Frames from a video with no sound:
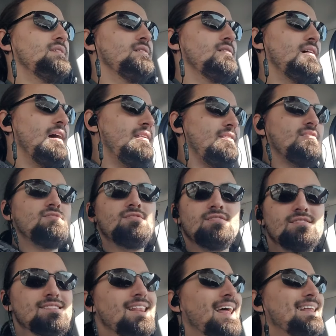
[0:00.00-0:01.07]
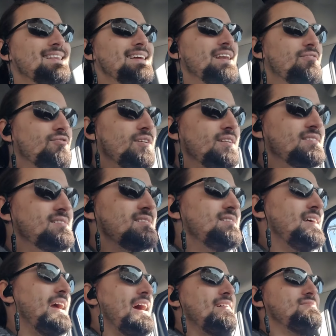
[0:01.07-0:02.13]
And they're slightly different.
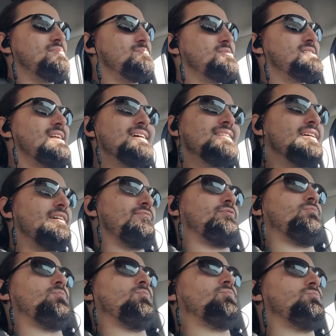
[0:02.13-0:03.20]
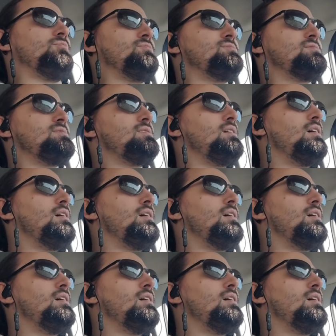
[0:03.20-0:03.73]
They have some slightly different rules,